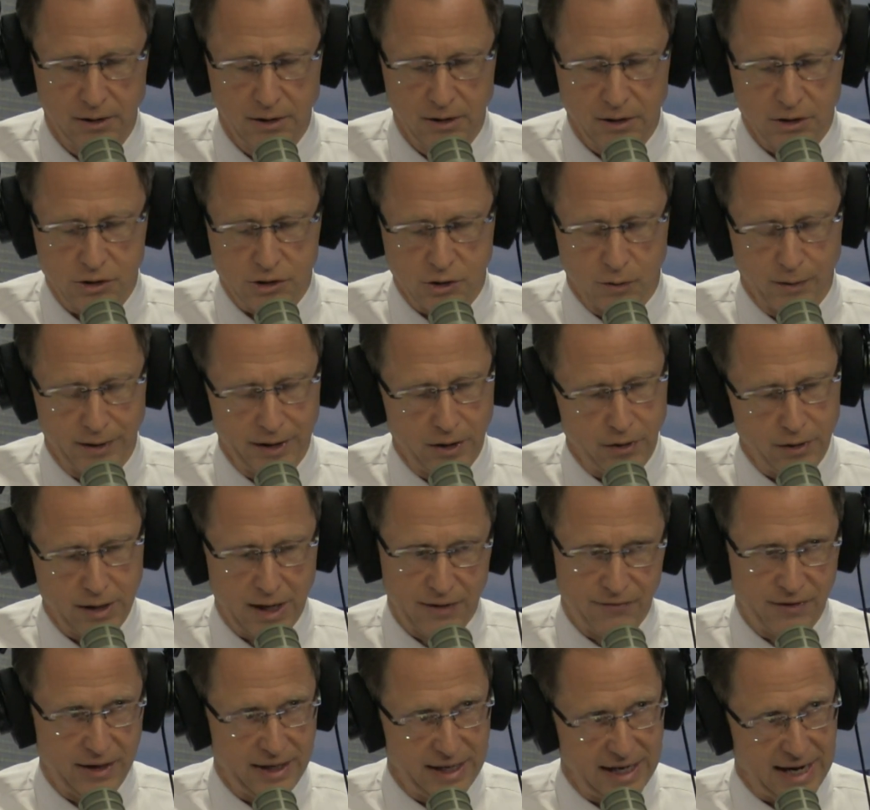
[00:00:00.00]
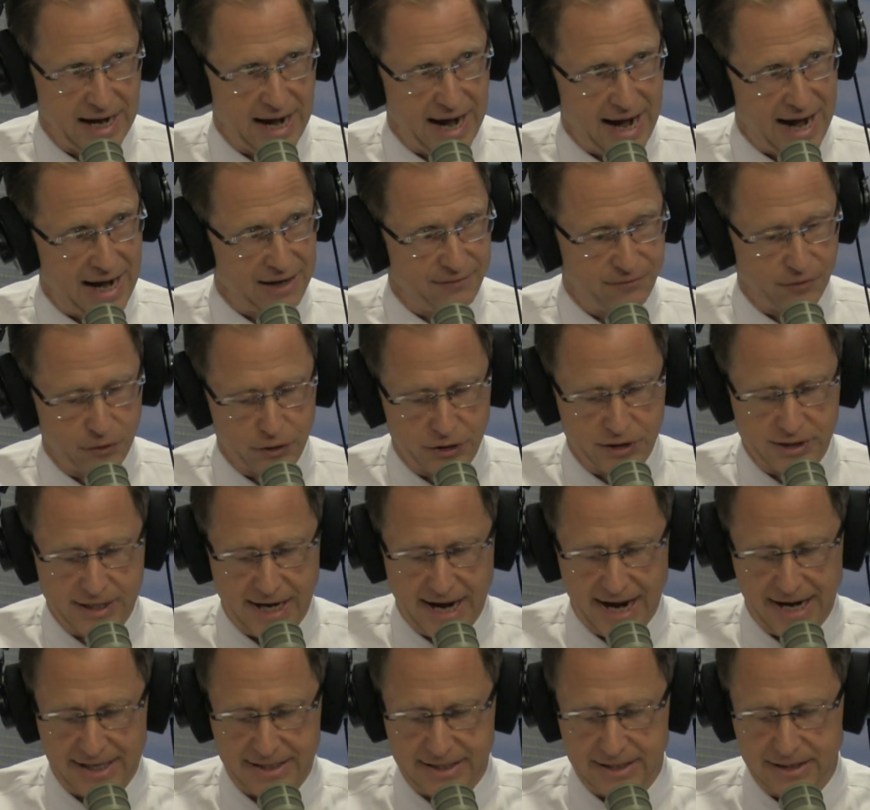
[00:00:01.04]
So we don't have any adverse
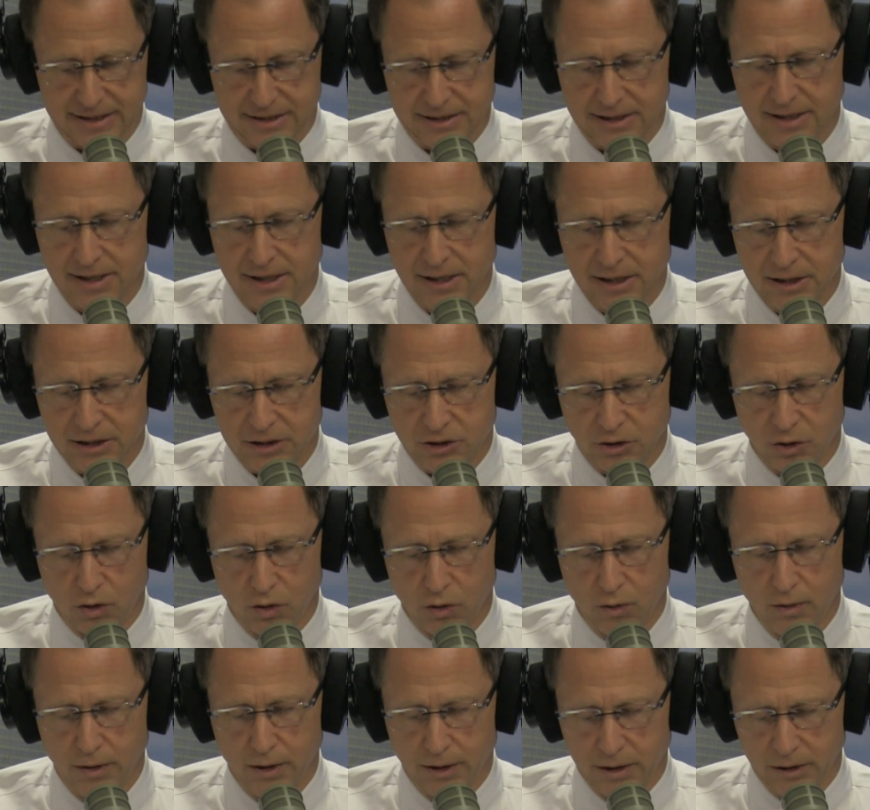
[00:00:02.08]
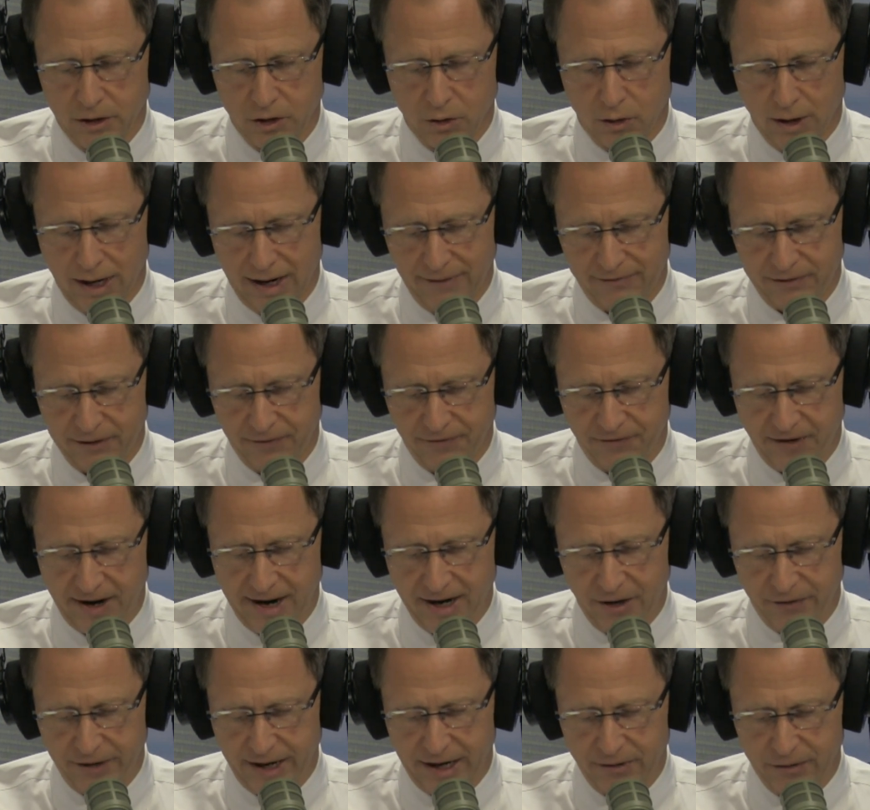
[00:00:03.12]
taxes. So you'll have to
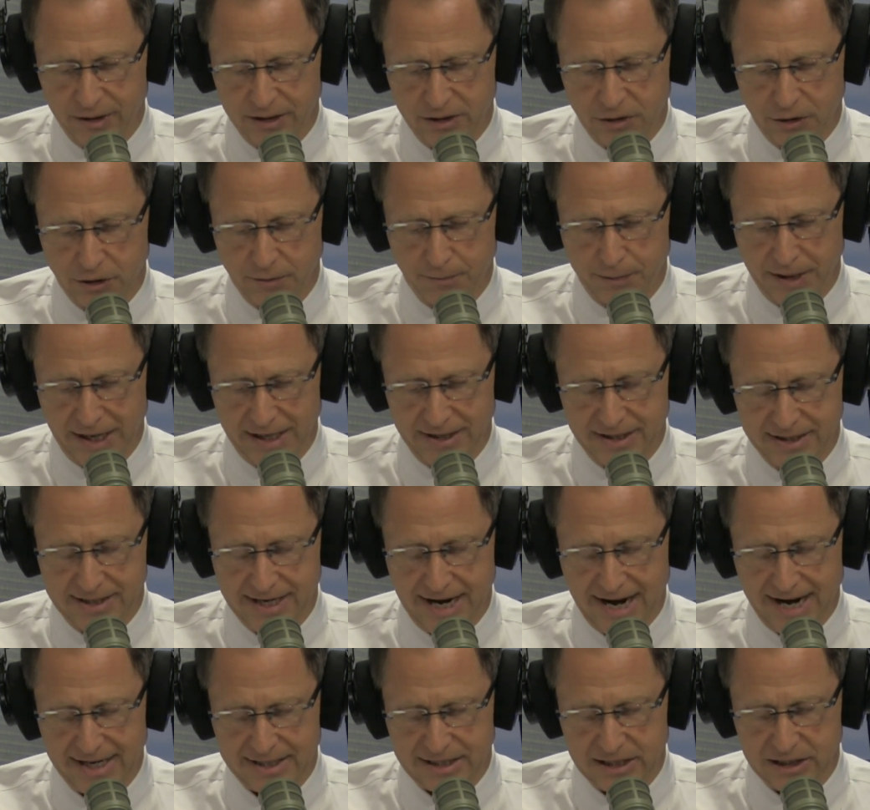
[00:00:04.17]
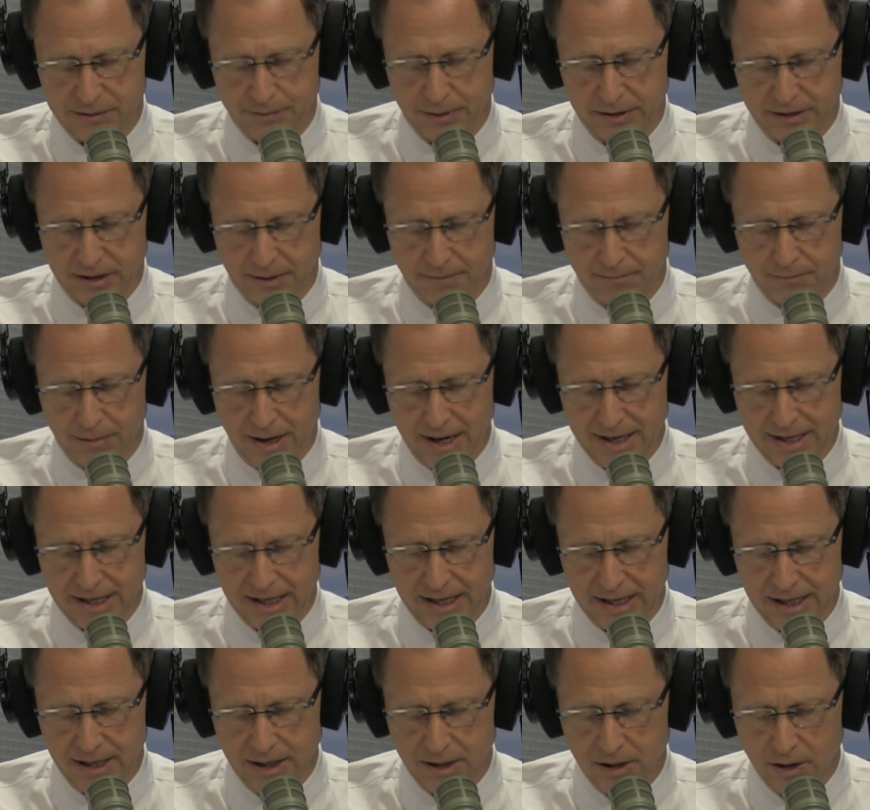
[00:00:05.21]
file that return, pay the taxes, but the
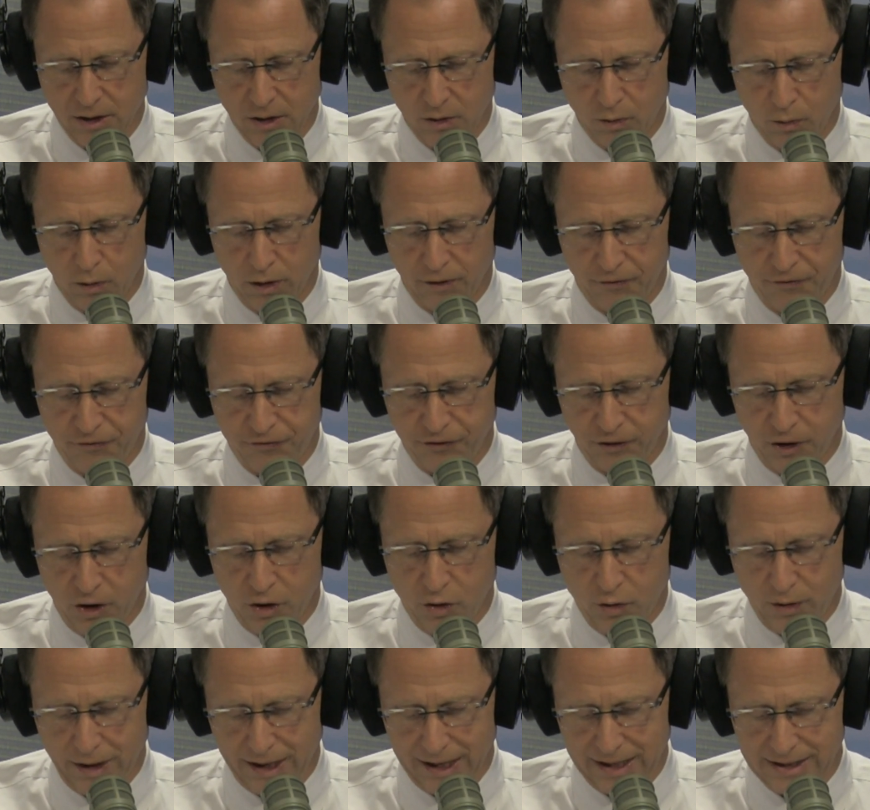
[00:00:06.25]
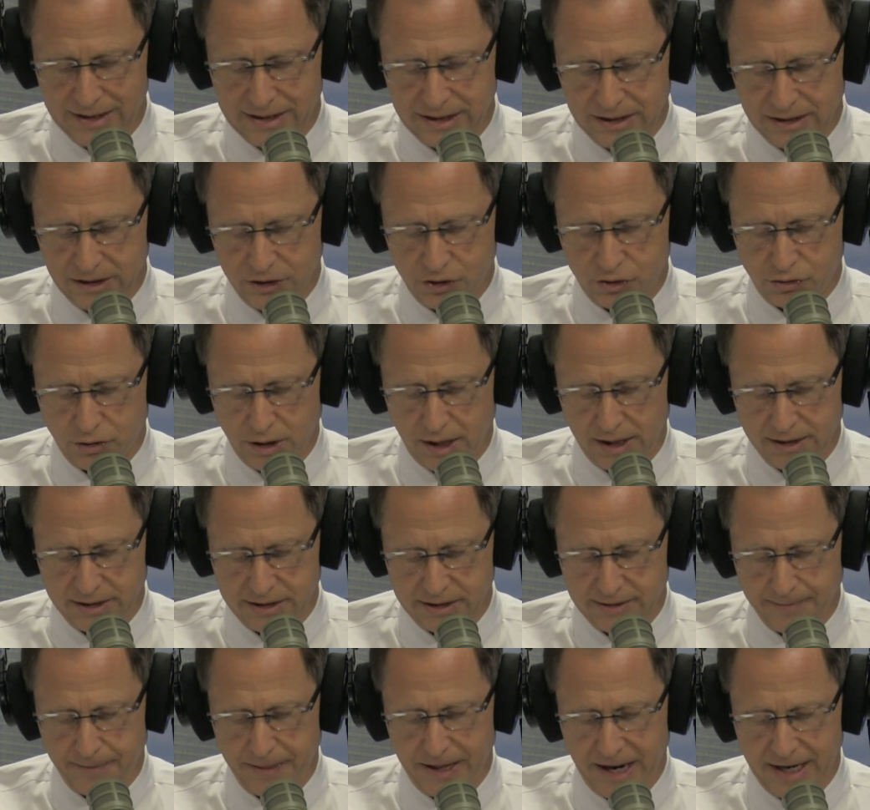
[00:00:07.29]
money will flow into the
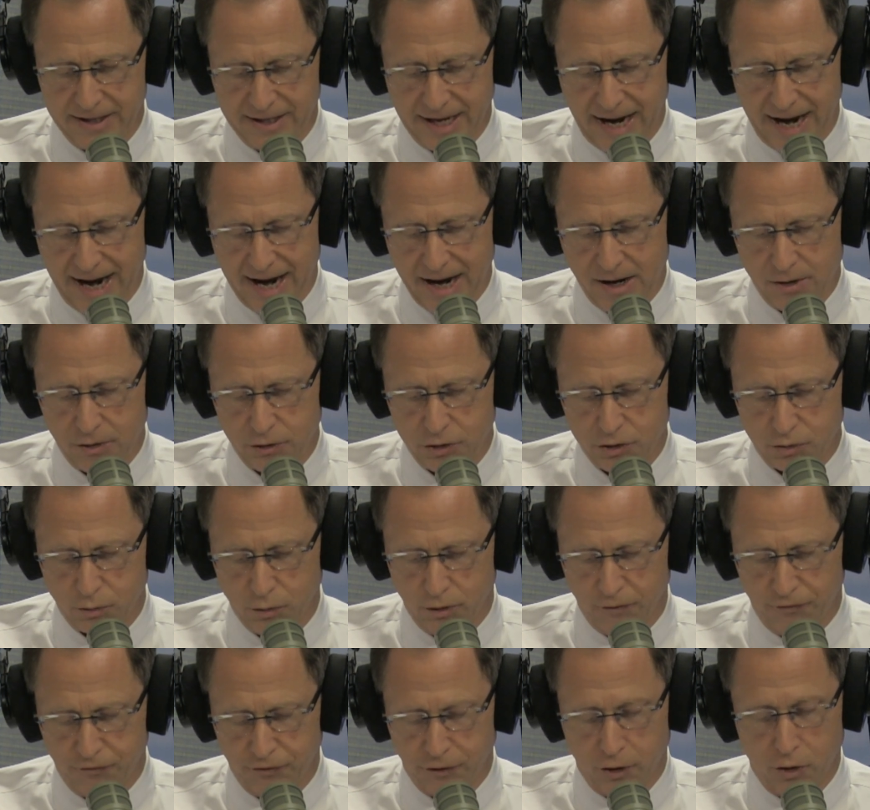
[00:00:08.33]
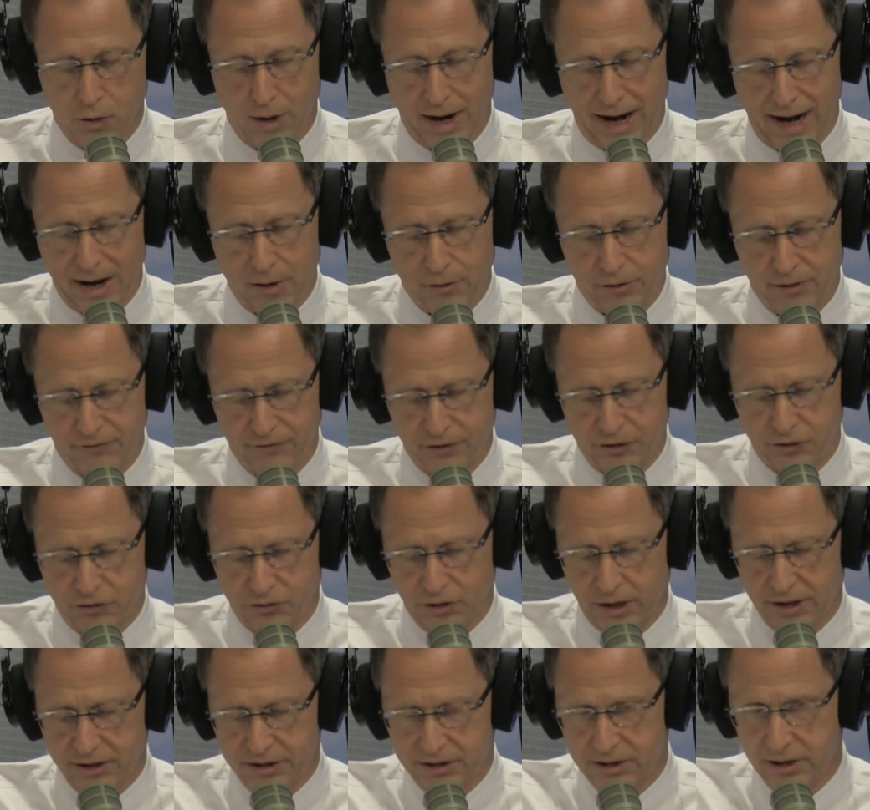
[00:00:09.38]
trust and the house will flow out of the
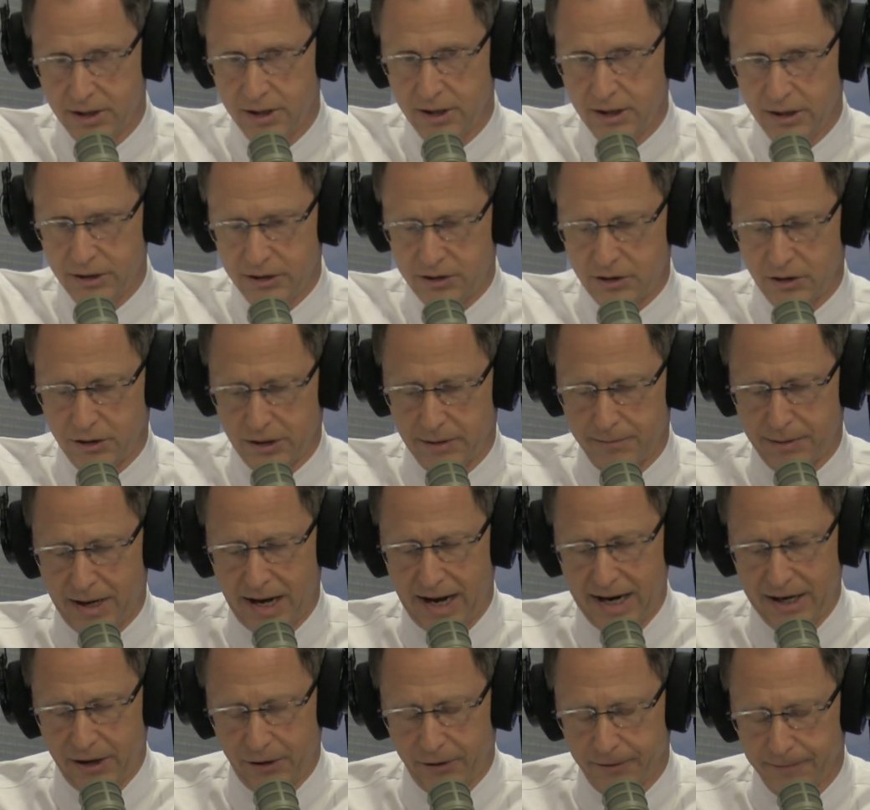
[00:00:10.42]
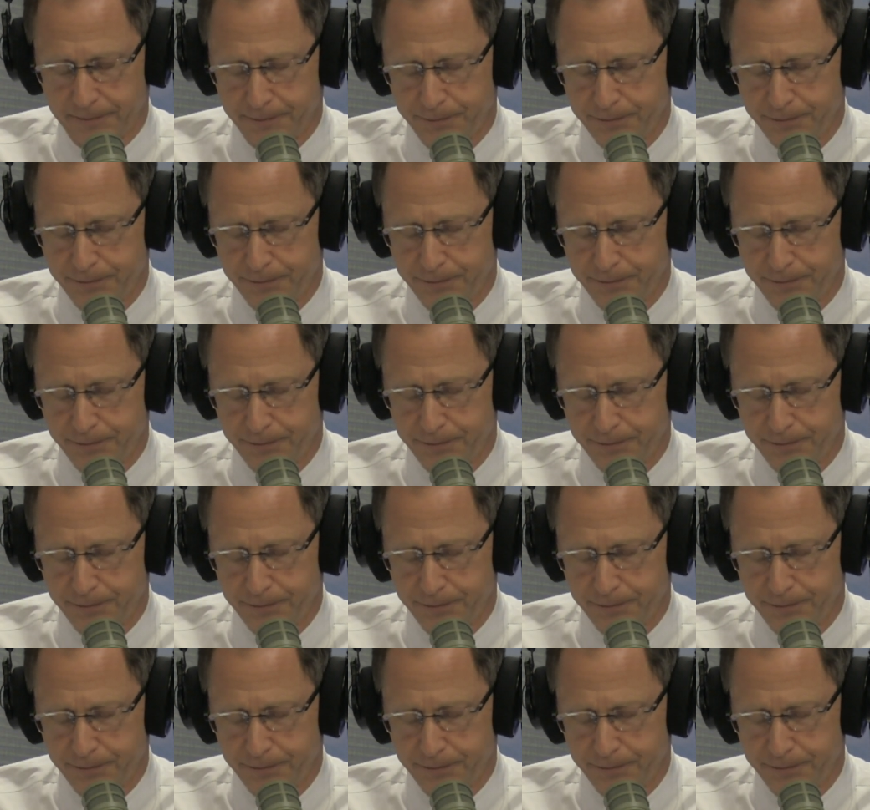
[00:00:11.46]
trust to the buyer.